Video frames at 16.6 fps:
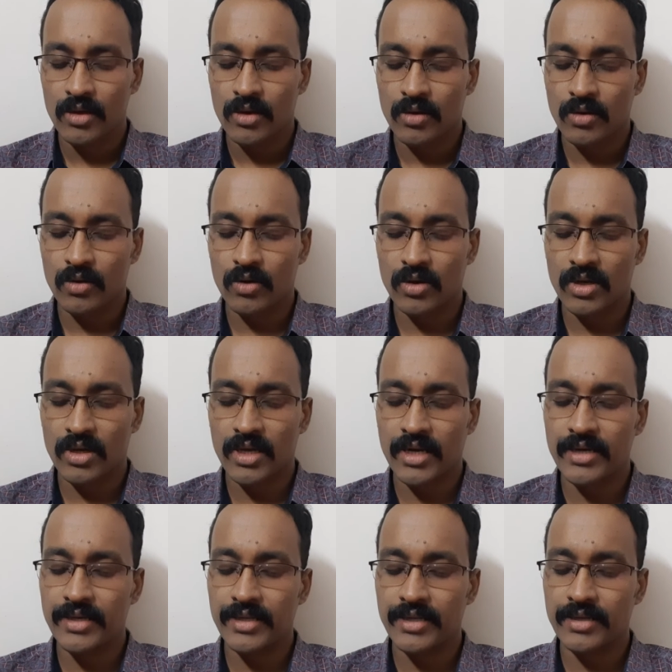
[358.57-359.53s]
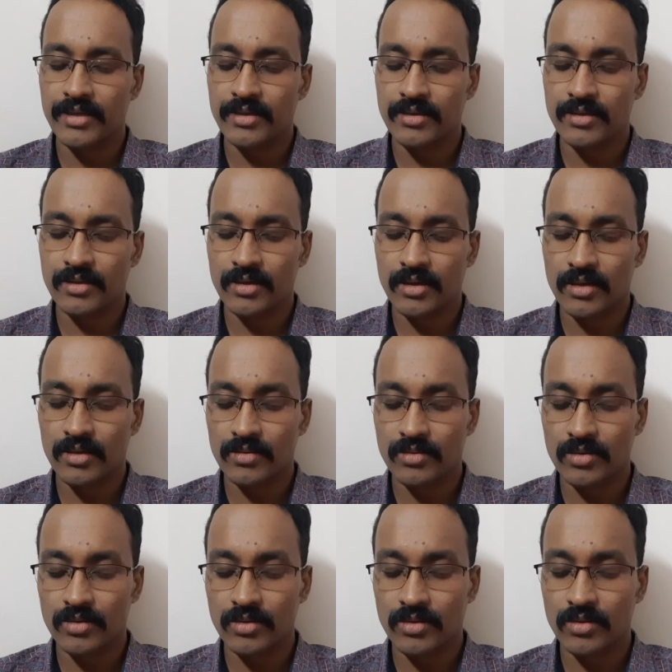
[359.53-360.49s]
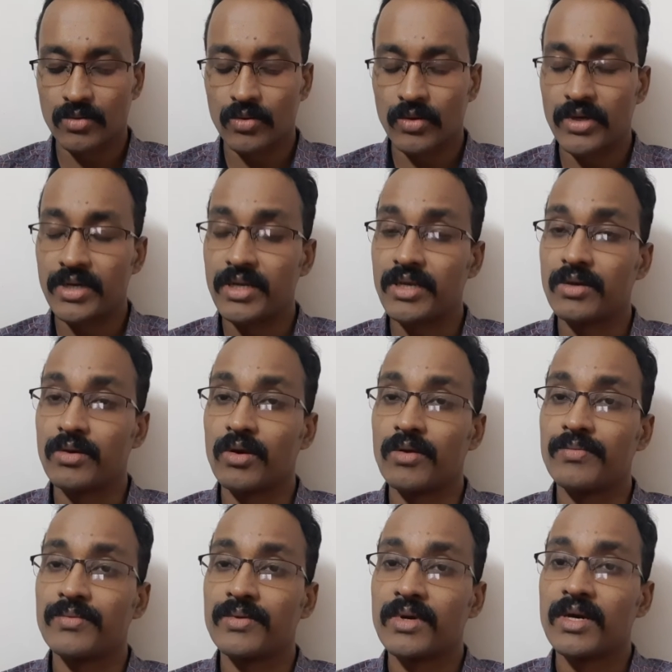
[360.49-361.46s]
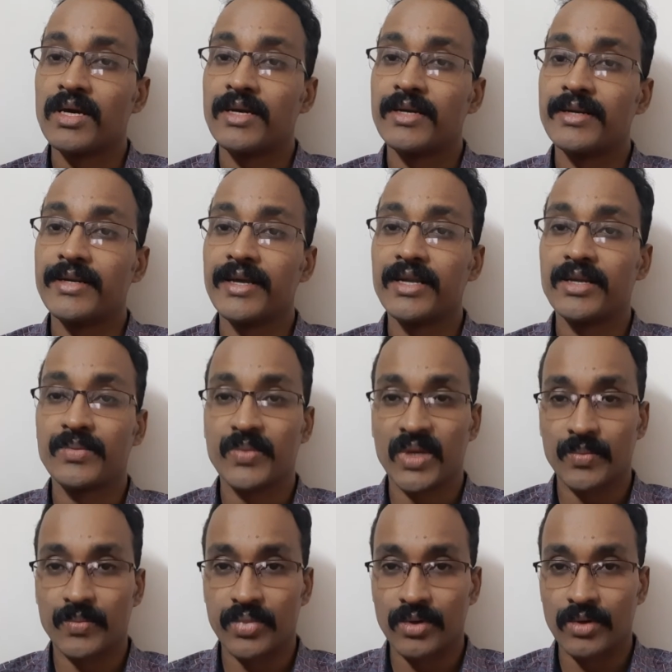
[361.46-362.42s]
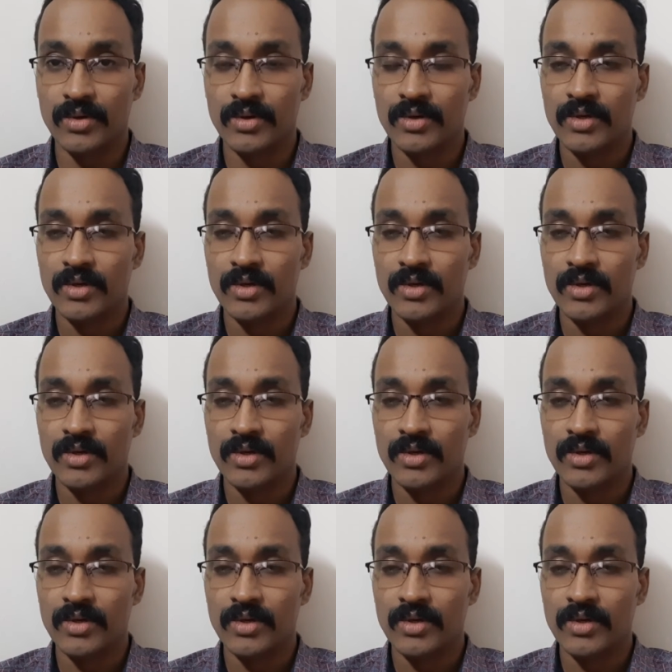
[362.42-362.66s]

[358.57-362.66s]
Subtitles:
or guarding wiring of dead people,